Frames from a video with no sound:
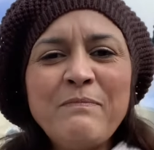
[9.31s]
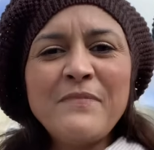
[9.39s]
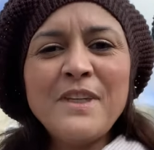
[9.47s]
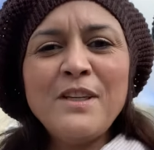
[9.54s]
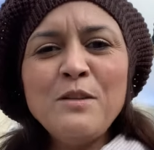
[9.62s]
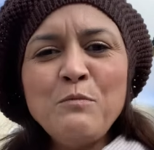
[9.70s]

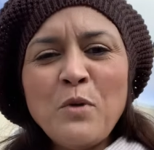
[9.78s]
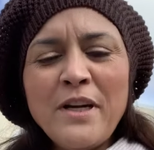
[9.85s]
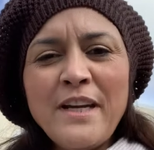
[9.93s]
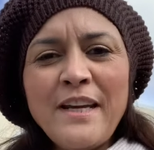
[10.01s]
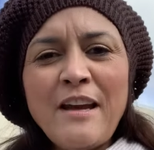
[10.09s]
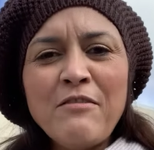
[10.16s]
Good
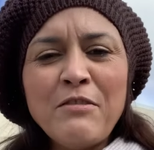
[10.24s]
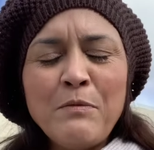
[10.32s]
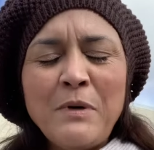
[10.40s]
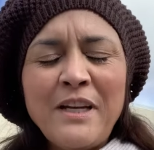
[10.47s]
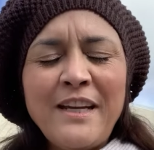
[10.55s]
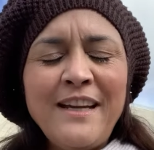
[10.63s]
morning,
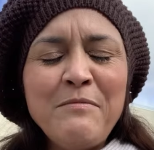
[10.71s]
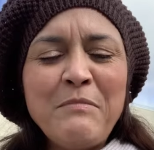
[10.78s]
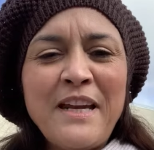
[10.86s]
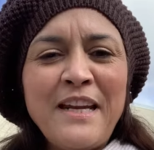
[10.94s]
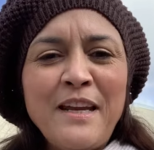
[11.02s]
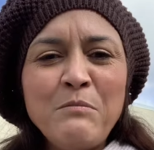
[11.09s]
everybody.
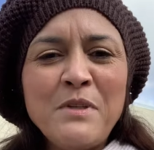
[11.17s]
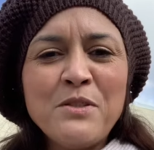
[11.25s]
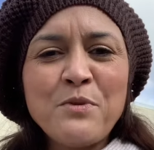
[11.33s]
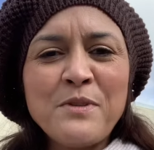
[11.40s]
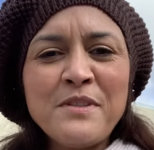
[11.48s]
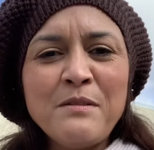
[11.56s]
My name is
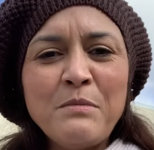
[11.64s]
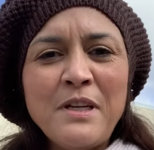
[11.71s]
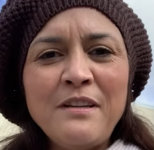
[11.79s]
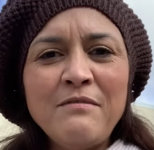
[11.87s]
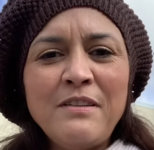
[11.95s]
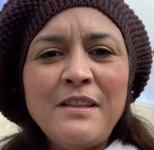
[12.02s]
Rosa
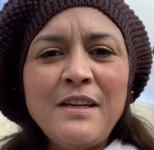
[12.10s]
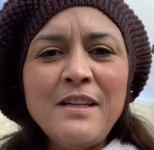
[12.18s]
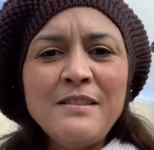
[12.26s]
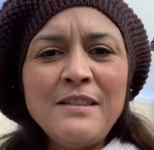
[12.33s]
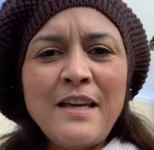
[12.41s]
Benavides,